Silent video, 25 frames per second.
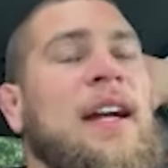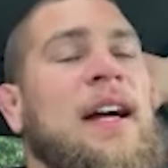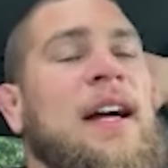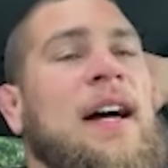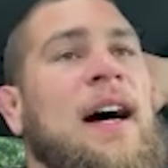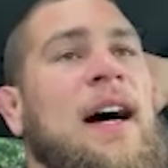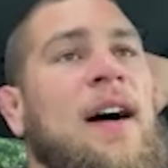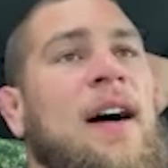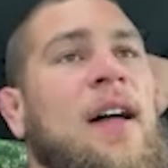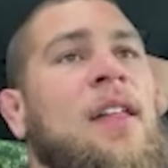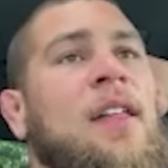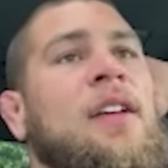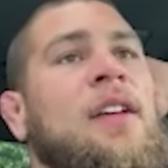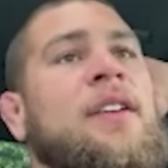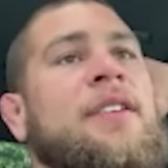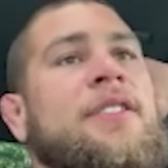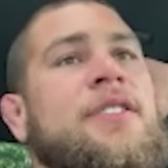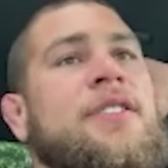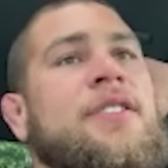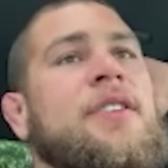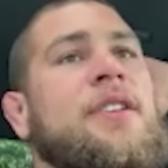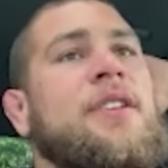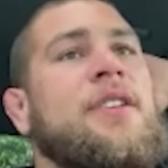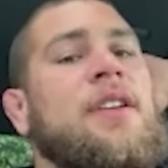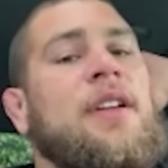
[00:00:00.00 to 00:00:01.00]

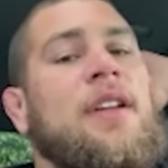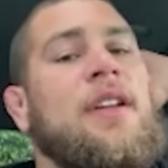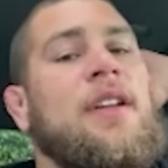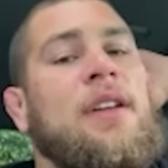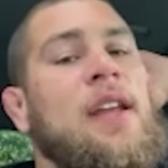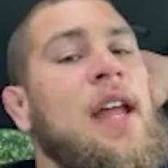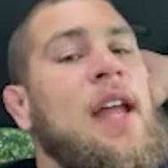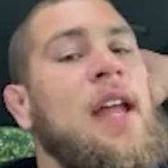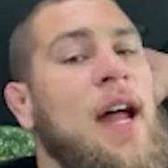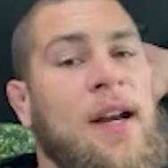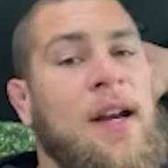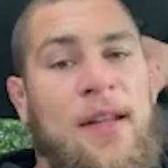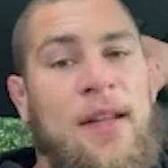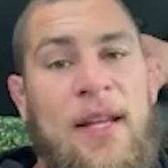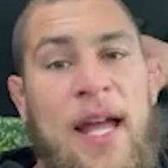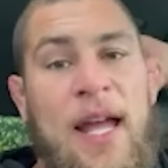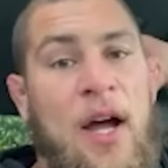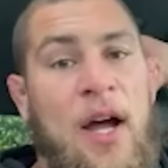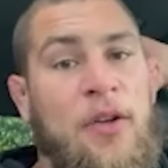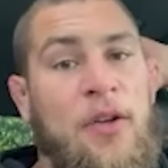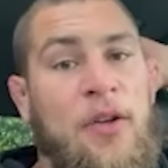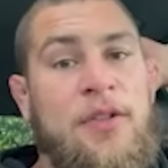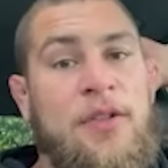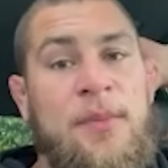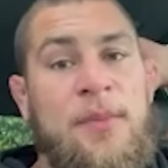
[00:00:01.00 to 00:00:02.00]
college, not
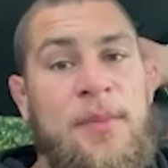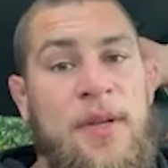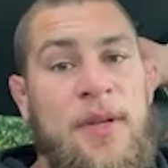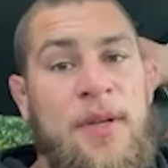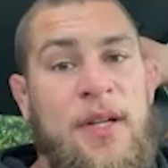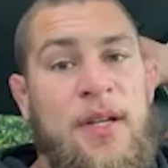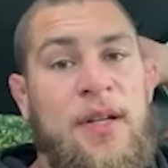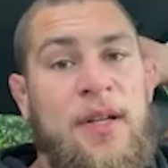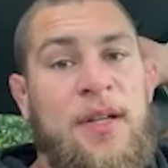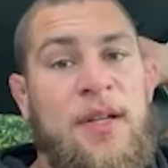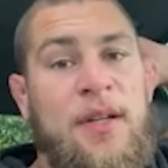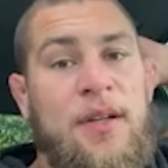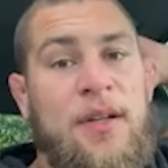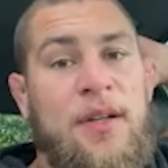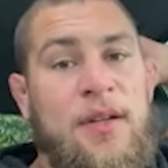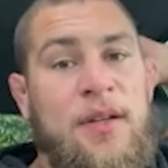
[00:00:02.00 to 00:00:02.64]
allowed to be